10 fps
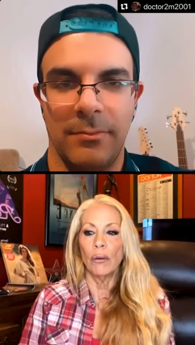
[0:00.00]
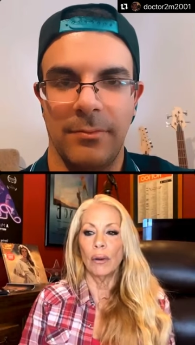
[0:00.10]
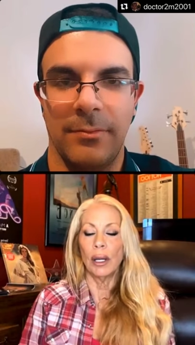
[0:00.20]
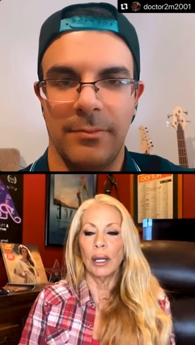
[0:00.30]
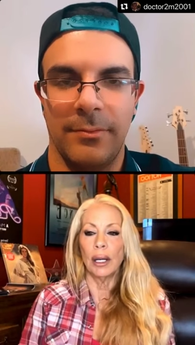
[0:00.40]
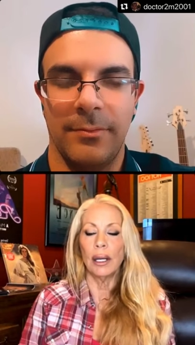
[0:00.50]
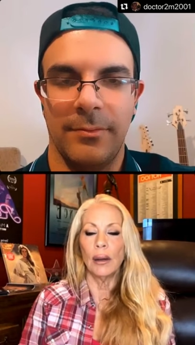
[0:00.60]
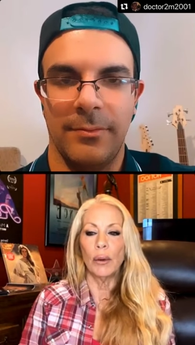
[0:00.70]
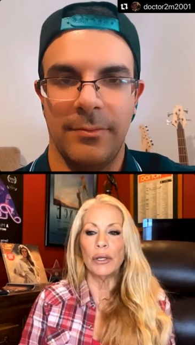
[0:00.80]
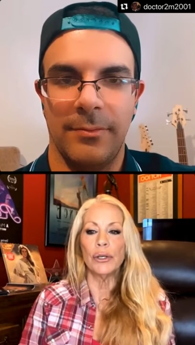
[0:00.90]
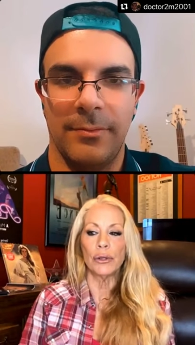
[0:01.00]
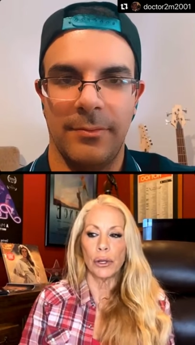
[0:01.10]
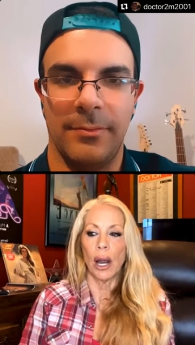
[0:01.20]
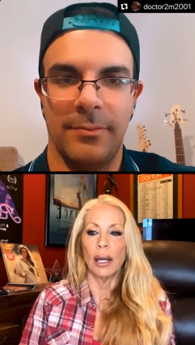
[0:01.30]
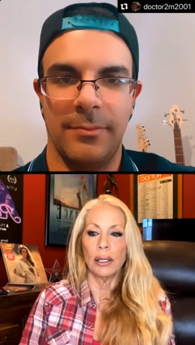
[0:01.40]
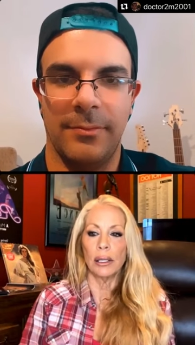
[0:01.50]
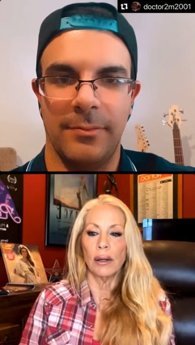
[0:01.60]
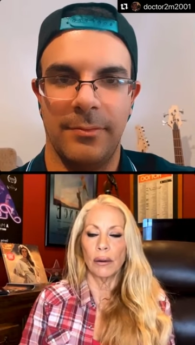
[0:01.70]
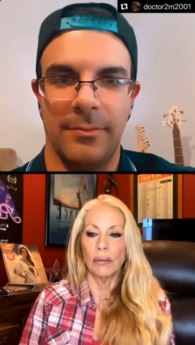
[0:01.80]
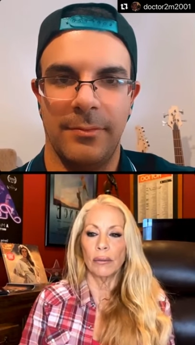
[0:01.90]
Speaker 1: it, it we do try you
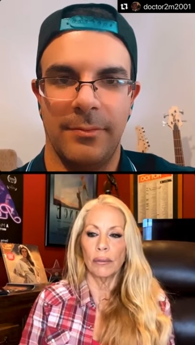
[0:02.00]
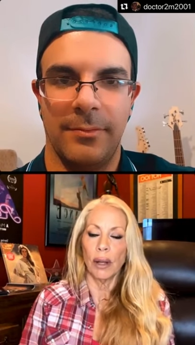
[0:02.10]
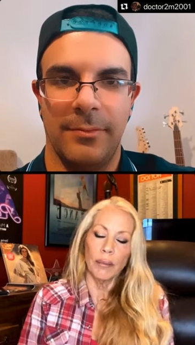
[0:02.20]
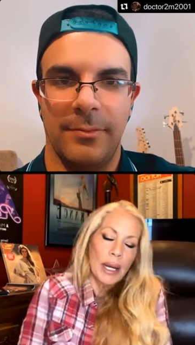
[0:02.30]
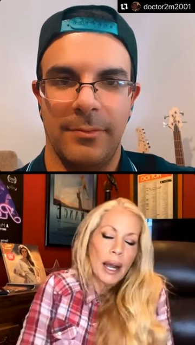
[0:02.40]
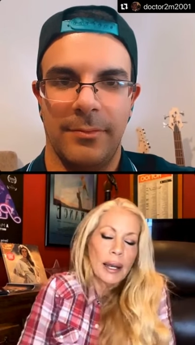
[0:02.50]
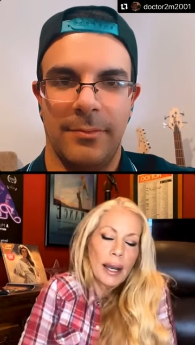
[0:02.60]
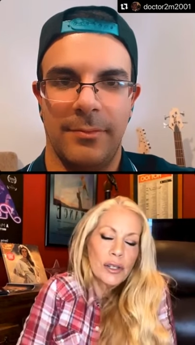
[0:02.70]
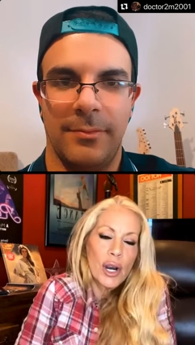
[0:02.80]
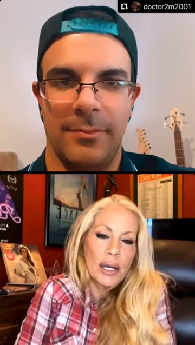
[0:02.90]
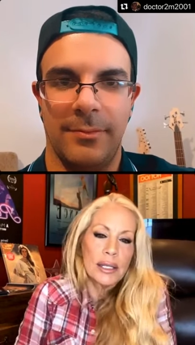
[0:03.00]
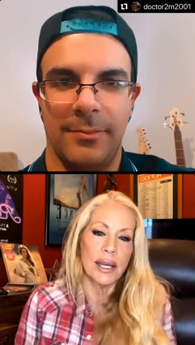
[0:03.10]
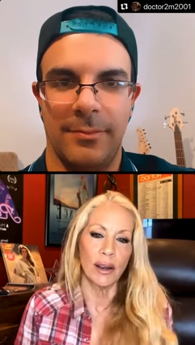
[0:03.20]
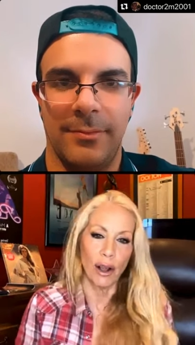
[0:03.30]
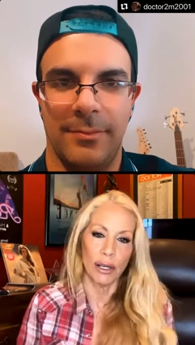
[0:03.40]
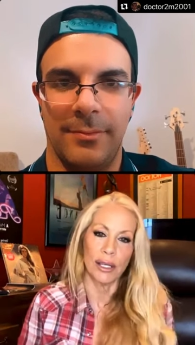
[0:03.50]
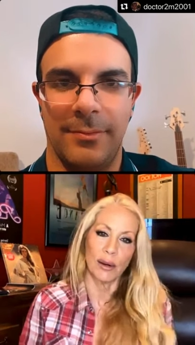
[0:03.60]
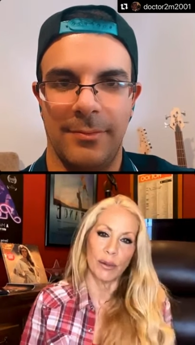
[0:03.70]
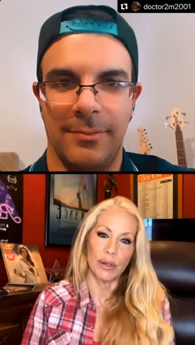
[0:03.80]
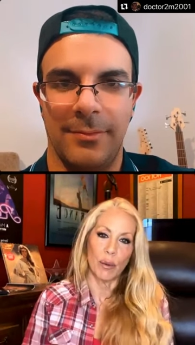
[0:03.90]
know I mean, I, I try to stay in contact
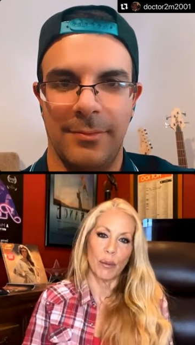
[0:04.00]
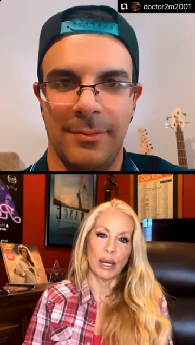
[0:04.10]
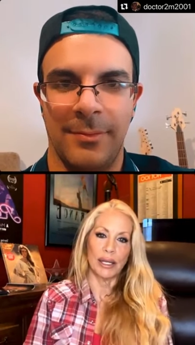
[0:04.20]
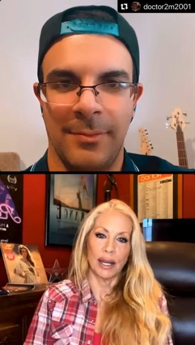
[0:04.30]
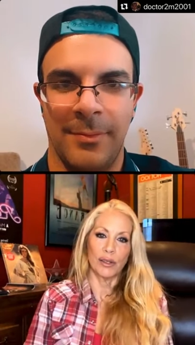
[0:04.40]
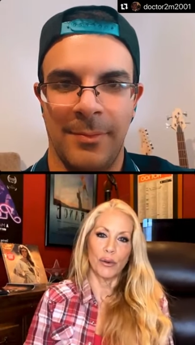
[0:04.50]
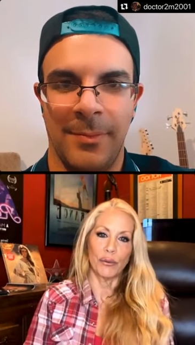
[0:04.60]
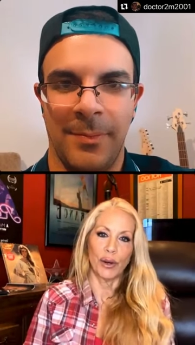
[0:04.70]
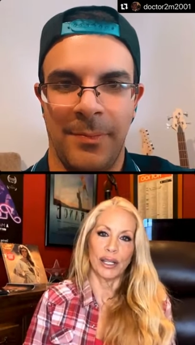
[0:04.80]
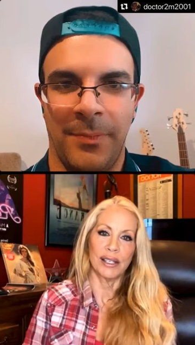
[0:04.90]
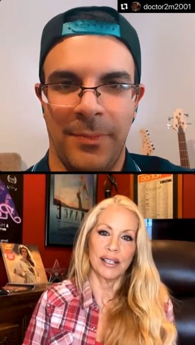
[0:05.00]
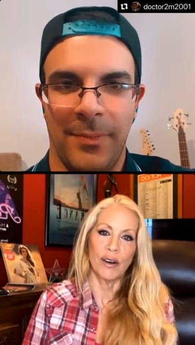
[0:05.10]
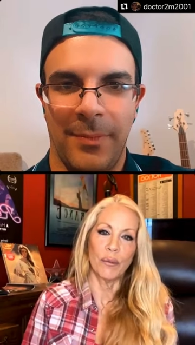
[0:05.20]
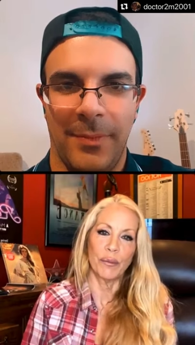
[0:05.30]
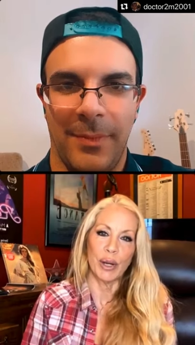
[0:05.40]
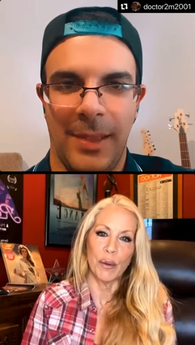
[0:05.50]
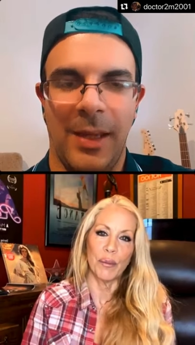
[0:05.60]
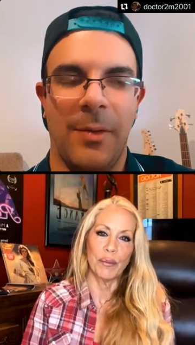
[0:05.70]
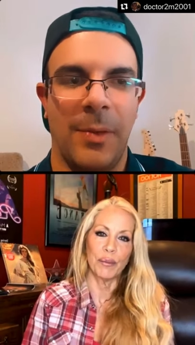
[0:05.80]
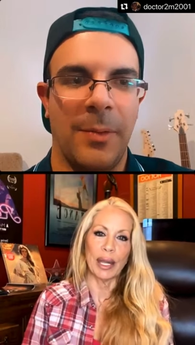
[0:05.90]
with some of my dad's old friends, you know. You know?
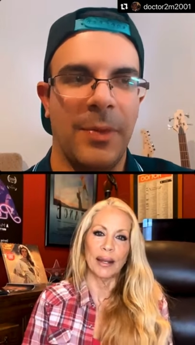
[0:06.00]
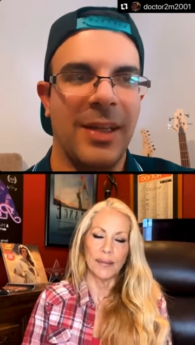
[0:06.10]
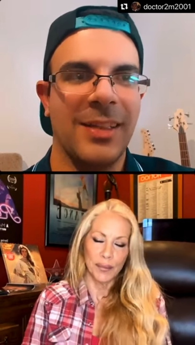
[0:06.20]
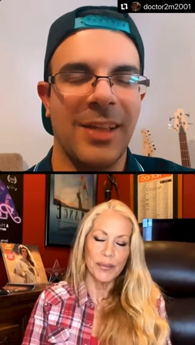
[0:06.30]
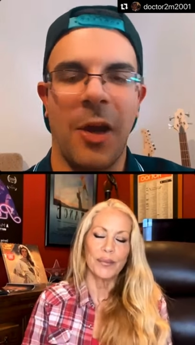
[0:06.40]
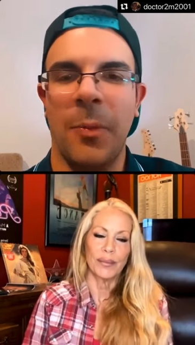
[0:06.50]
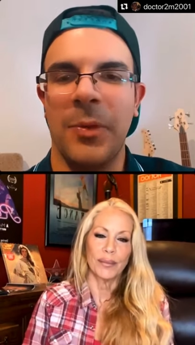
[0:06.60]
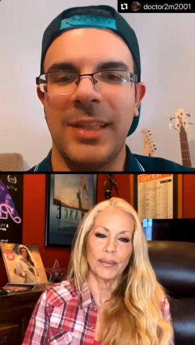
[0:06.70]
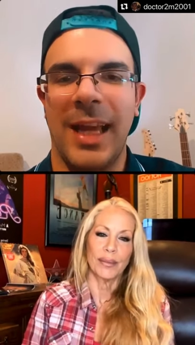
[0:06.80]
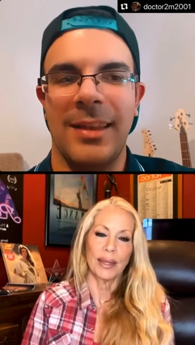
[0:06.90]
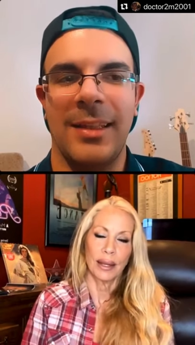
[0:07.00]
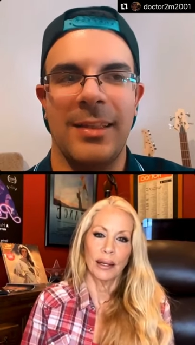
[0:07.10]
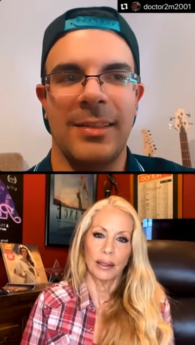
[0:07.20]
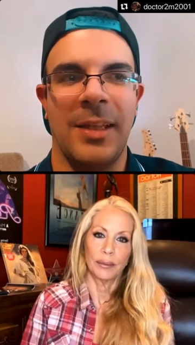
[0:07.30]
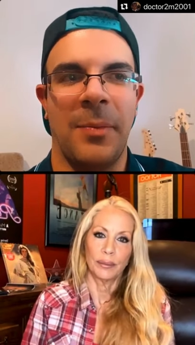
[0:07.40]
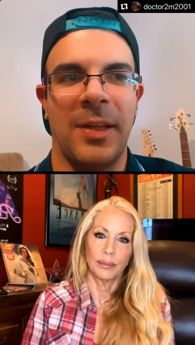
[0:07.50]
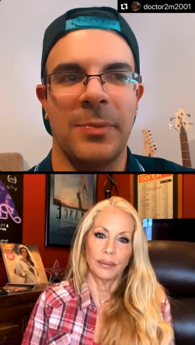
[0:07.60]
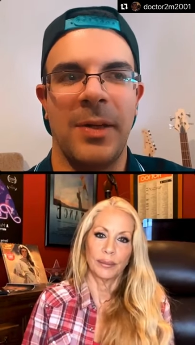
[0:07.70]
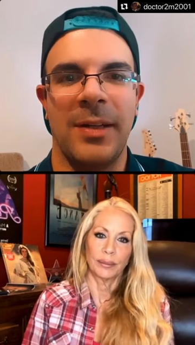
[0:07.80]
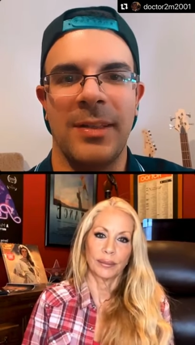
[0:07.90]
Speaker 2: Yeah, um, because I almost had the same
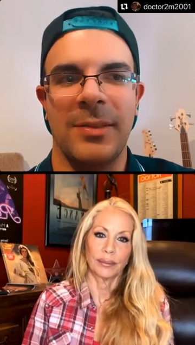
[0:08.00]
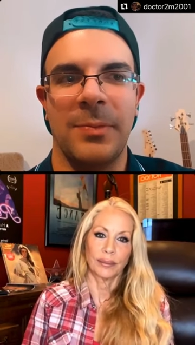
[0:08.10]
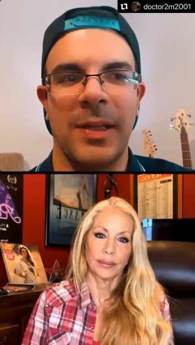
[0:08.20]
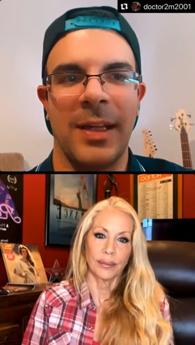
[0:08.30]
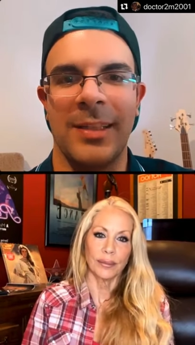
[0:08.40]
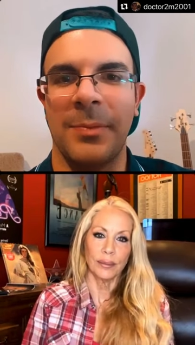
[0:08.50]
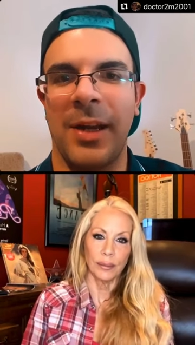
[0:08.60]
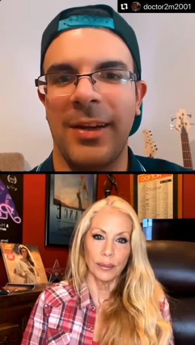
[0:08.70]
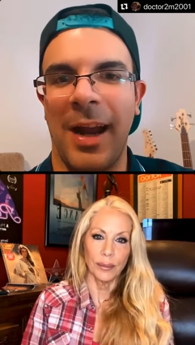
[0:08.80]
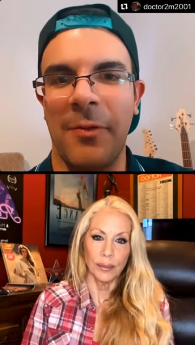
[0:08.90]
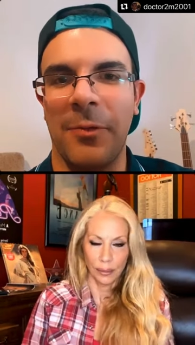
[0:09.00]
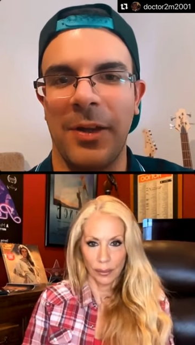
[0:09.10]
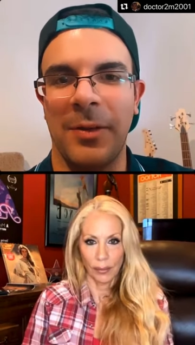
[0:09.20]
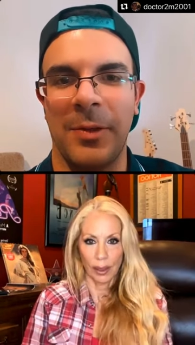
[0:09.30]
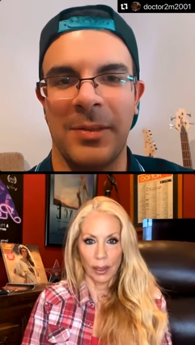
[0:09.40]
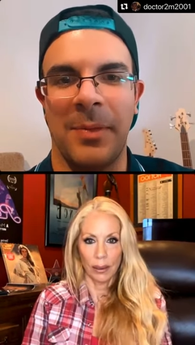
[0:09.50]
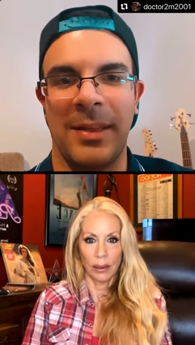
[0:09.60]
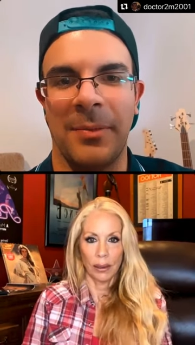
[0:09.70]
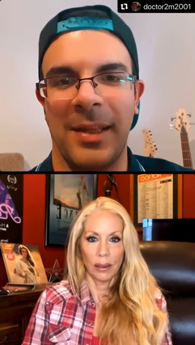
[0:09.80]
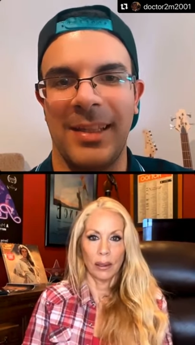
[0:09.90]
experience because my grandfather was a
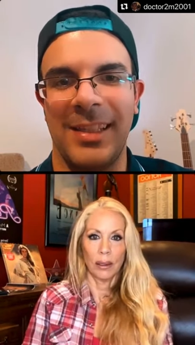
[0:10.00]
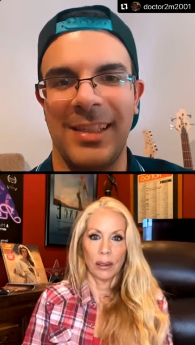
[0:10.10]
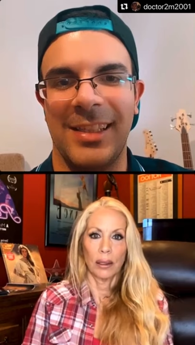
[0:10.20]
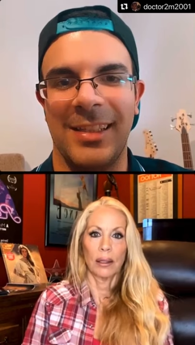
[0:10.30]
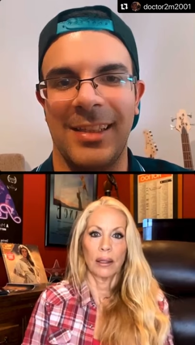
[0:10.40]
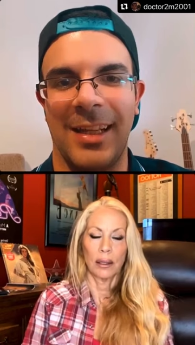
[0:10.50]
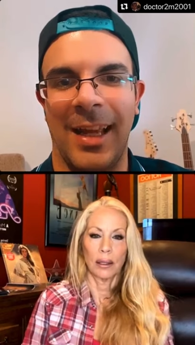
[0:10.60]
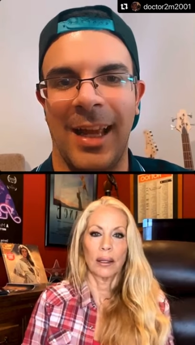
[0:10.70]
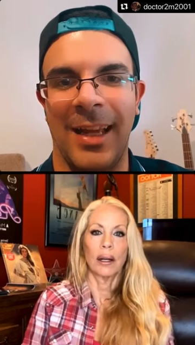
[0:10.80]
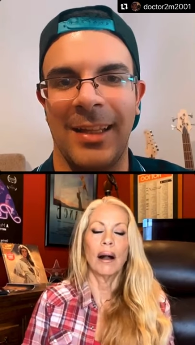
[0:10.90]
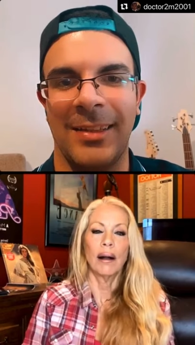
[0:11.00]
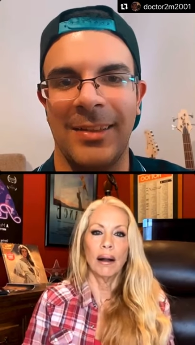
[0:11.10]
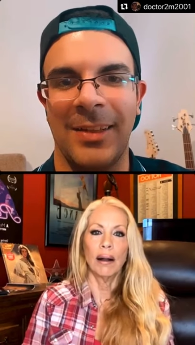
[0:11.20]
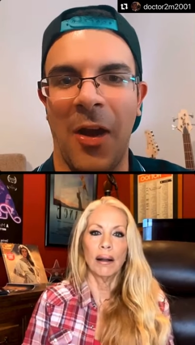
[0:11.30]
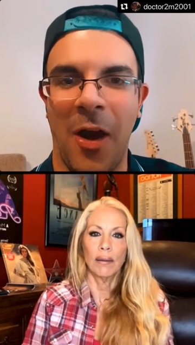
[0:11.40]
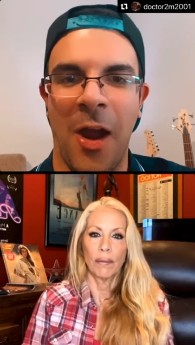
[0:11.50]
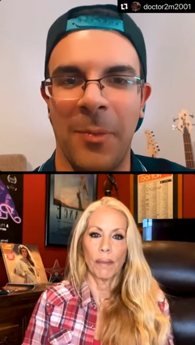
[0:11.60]
mathematician and oh. now I'm a